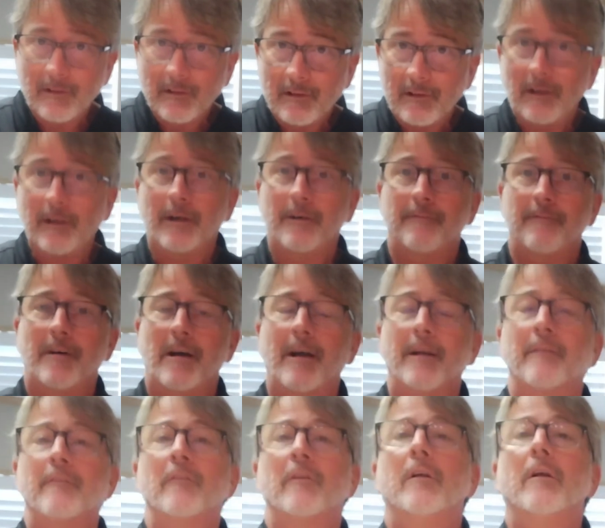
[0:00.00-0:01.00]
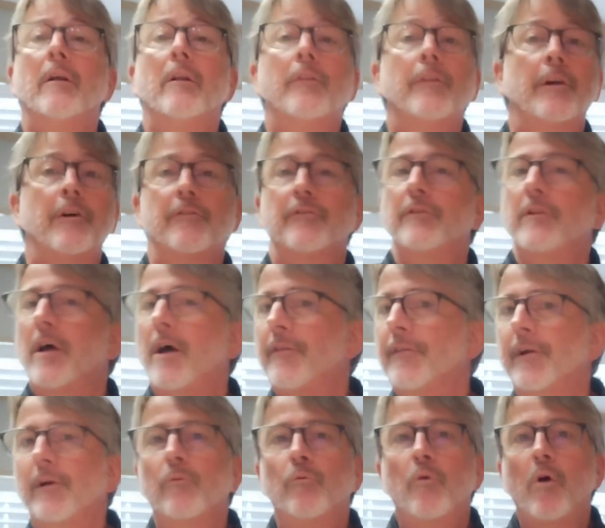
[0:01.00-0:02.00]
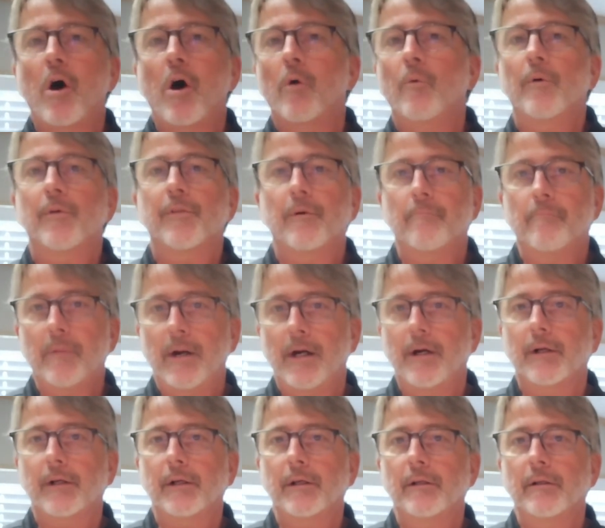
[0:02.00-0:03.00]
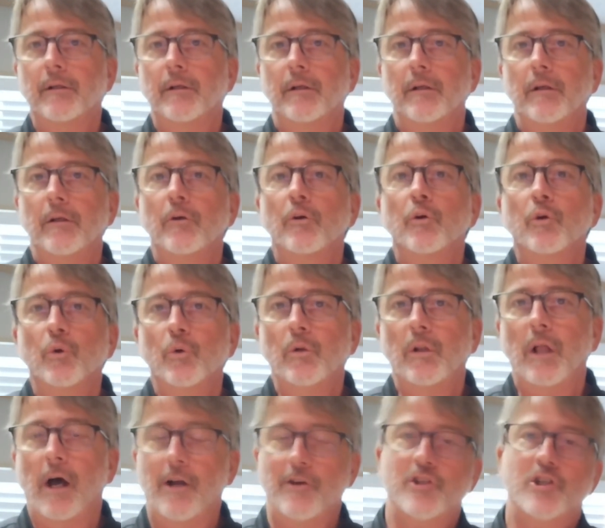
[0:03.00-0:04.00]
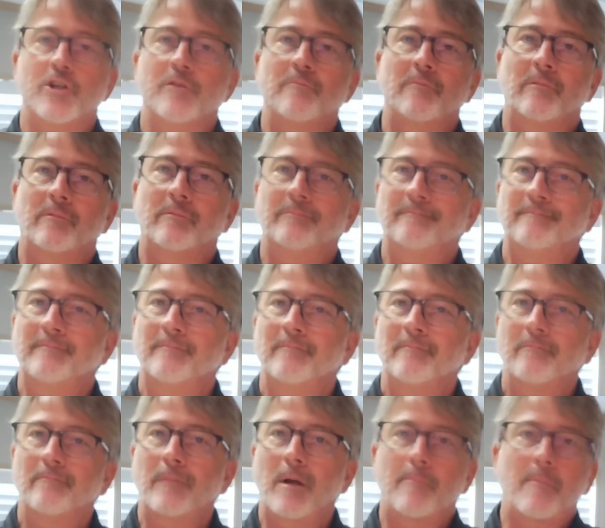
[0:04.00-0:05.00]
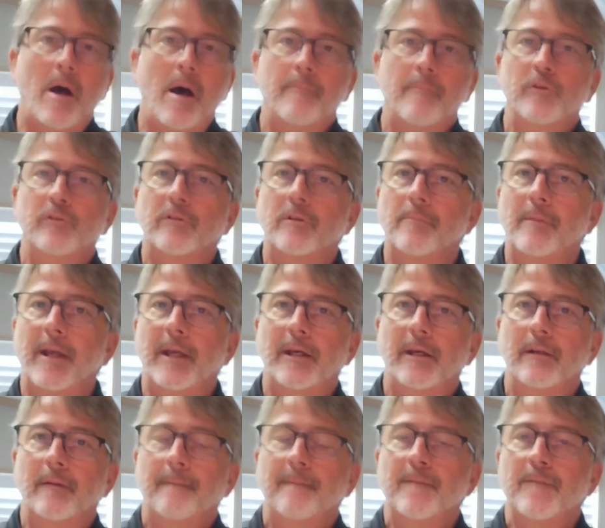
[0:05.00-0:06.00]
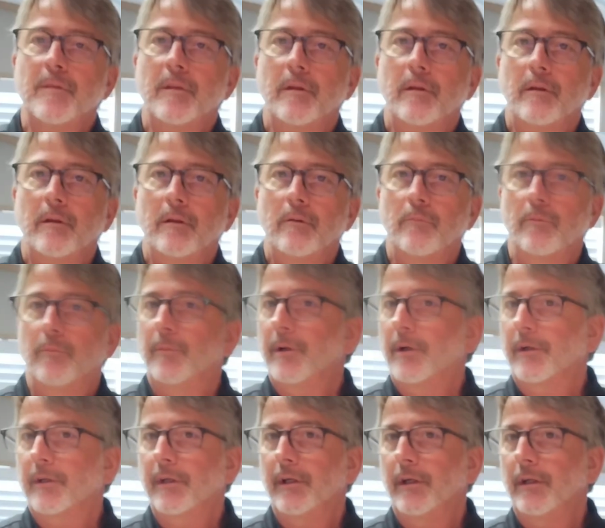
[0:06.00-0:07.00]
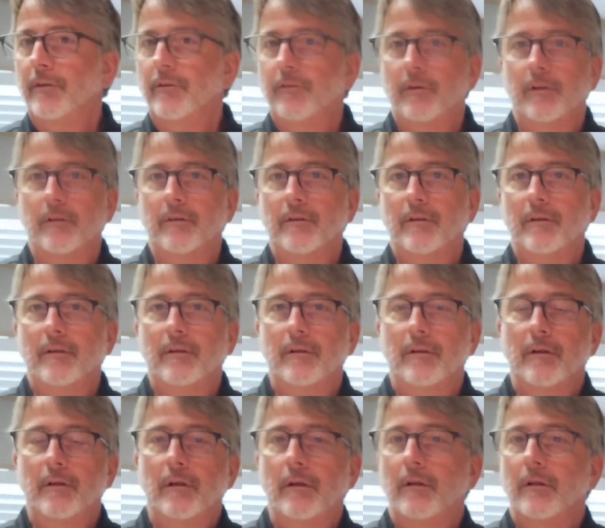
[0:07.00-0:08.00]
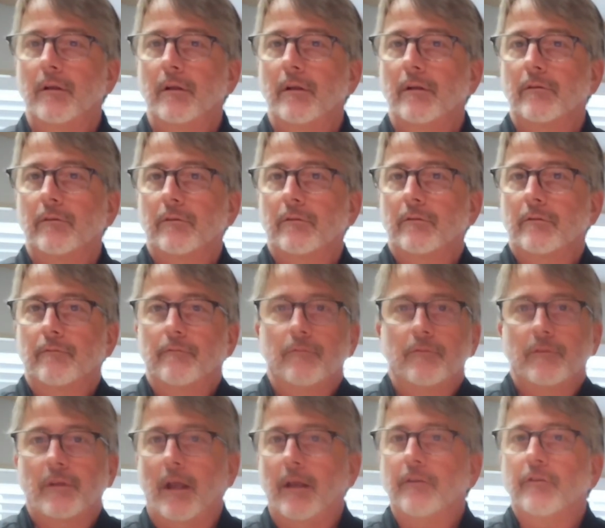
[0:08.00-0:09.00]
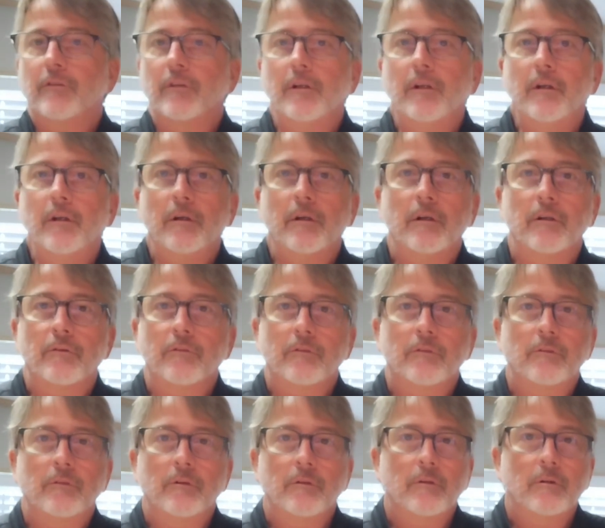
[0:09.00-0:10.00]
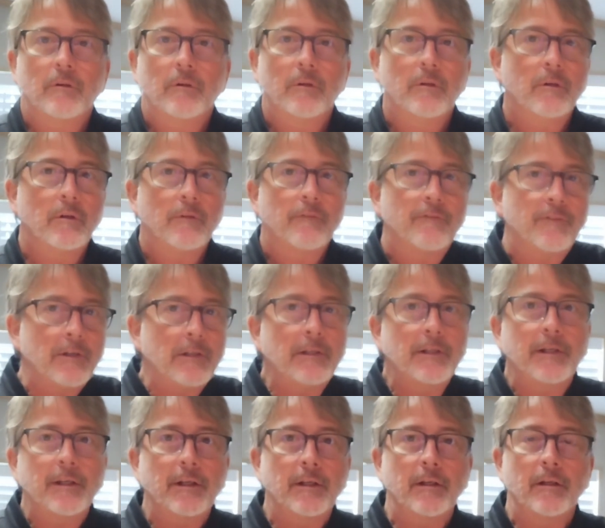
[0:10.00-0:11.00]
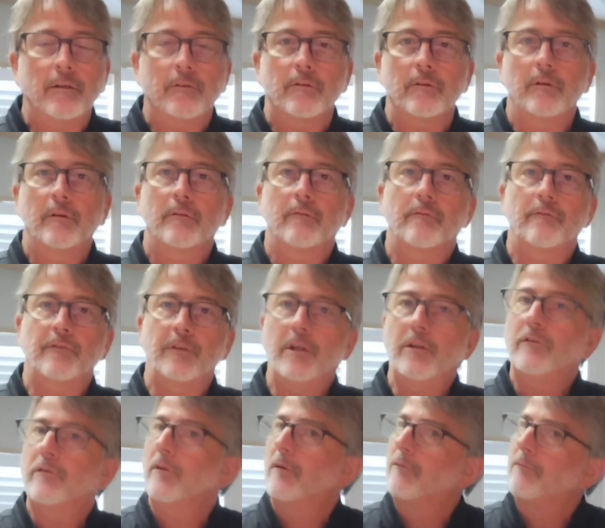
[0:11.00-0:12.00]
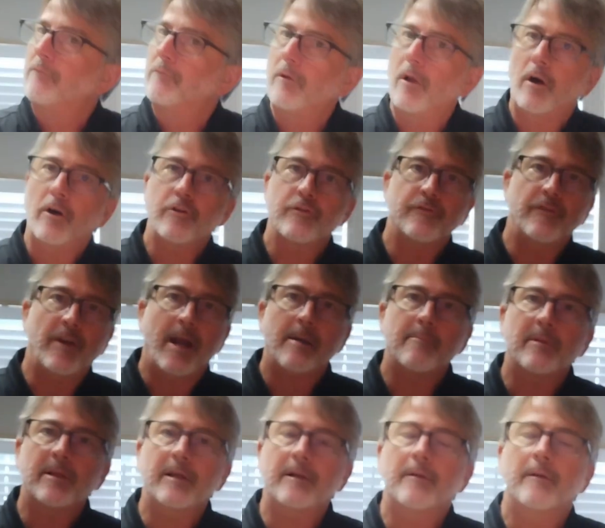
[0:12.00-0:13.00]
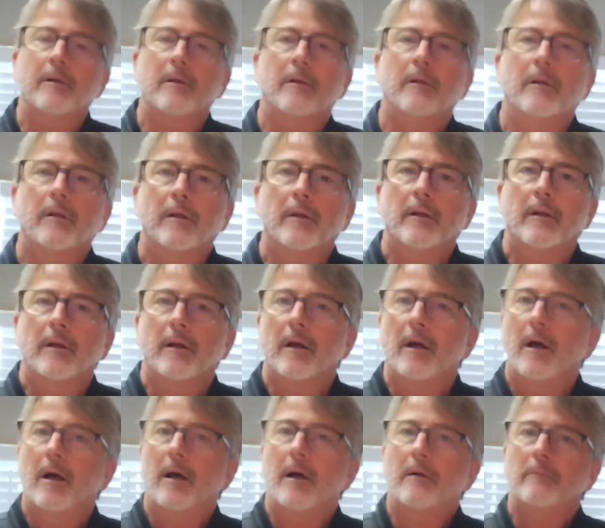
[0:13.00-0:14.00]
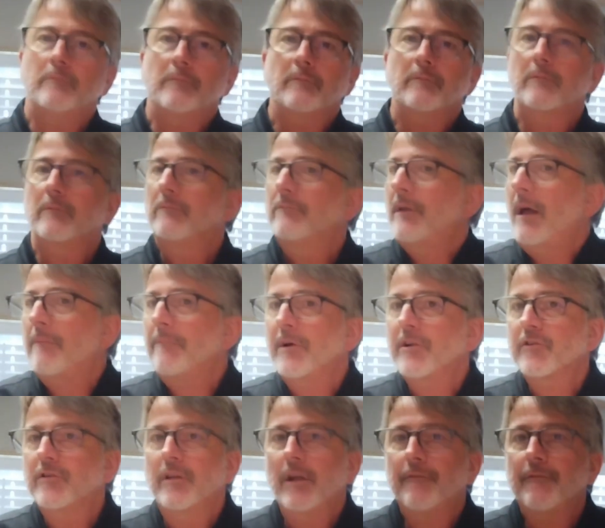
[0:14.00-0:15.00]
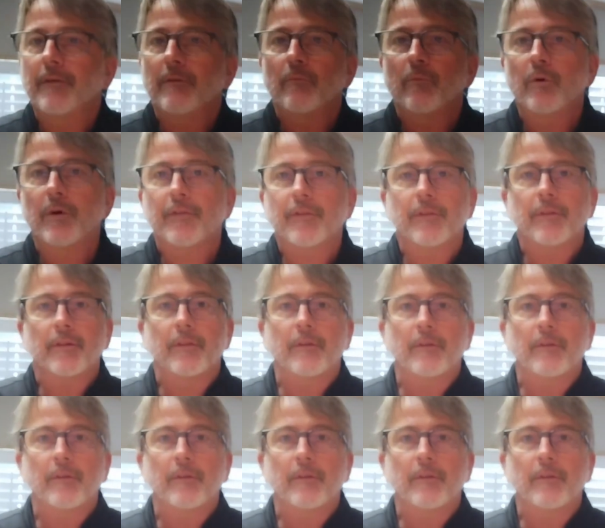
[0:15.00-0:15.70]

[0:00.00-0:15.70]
clarify. There is nothing wrong with American goulash. My mom used to make it when we were kids, and it's tasty, it's filling, it feeds a large family. Not much different with